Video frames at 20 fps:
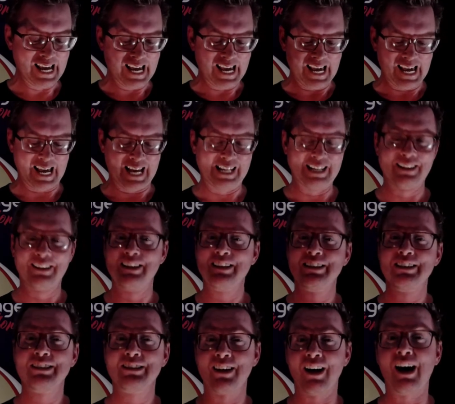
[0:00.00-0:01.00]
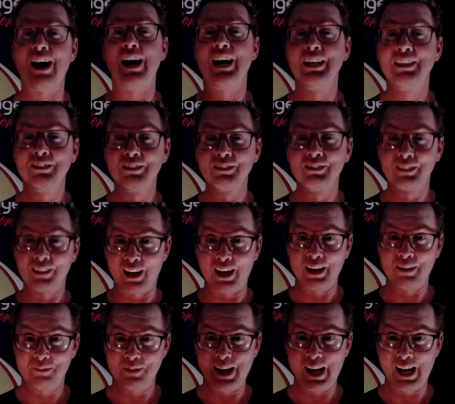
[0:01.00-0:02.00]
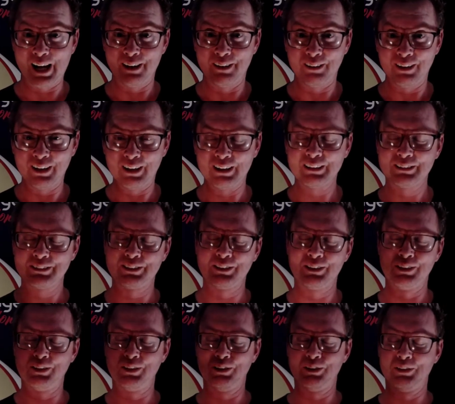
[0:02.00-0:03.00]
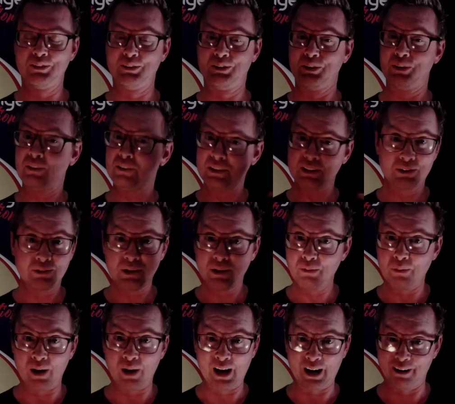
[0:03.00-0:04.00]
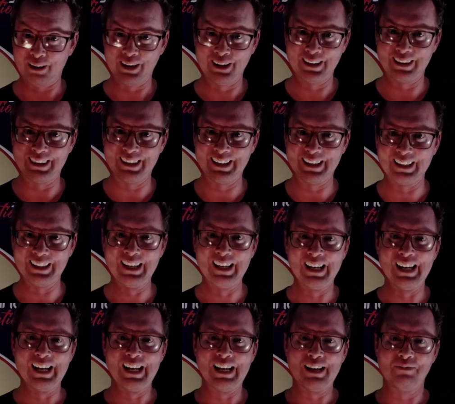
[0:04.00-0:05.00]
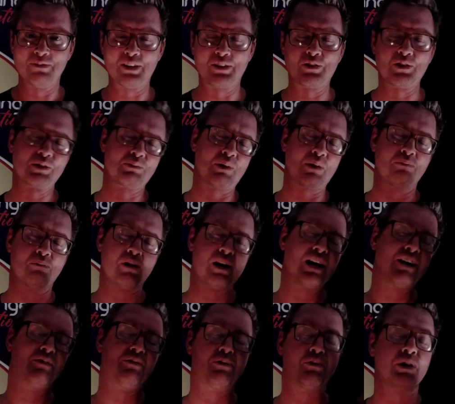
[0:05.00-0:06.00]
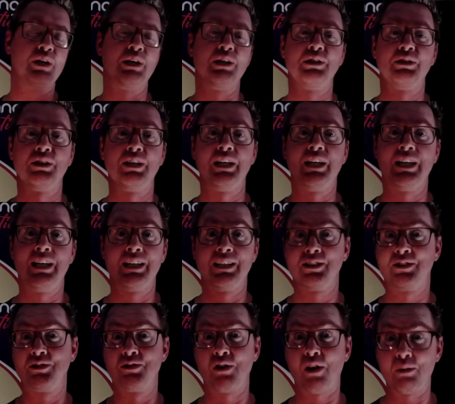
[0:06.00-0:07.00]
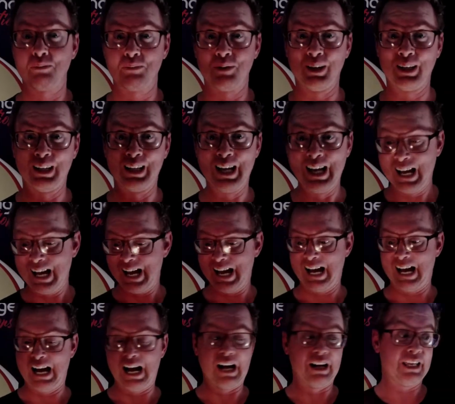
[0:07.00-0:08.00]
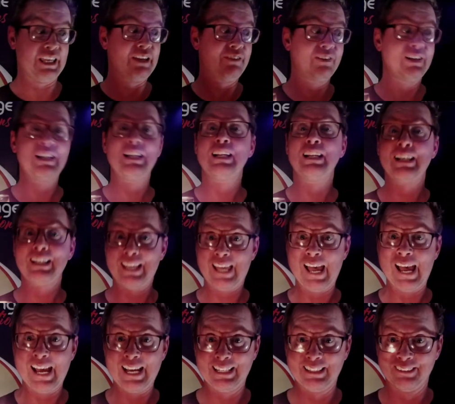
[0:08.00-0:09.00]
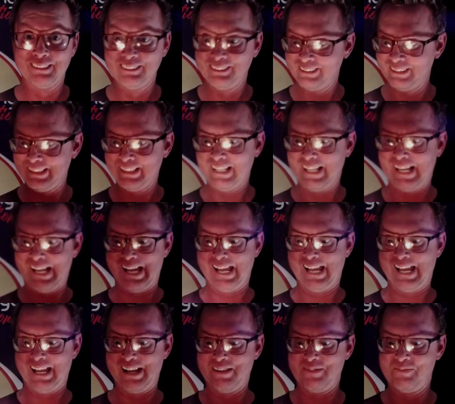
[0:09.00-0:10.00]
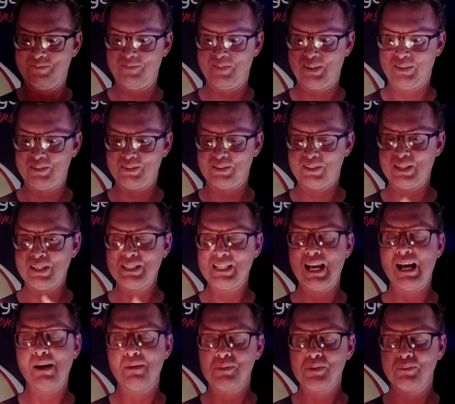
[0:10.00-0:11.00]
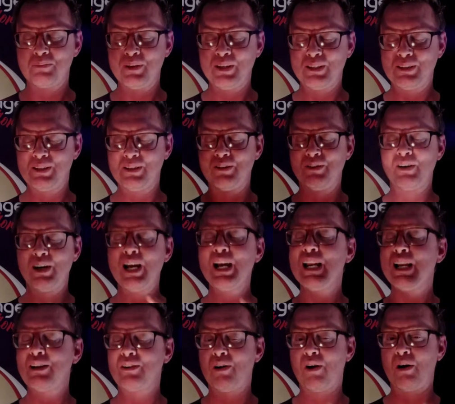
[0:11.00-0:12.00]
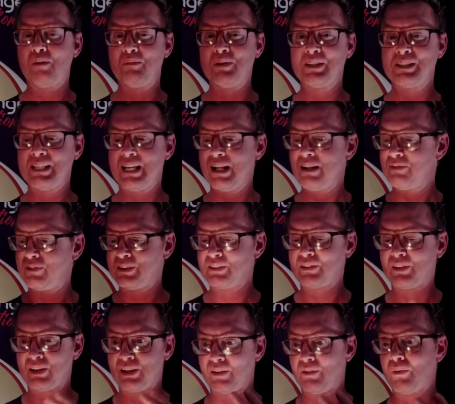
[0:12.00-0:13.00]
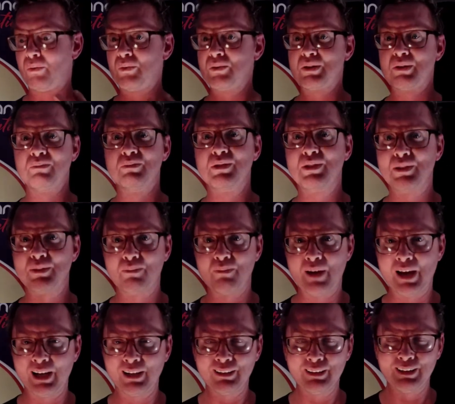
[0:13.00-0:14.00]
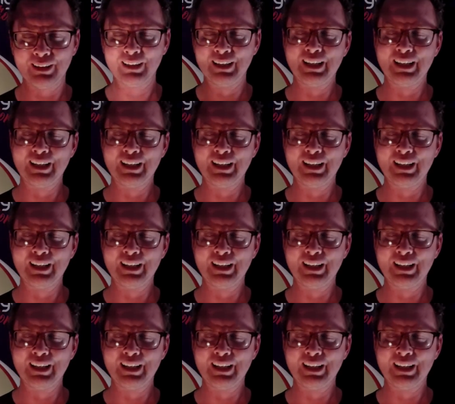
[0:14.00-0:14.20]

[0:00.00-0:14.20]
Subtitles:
and this is the ideal time now to do this rewiring thing, because my brain frequency is dropping. I even lit a candle, because this helps me to really calm myself, and it's got an awesome smell.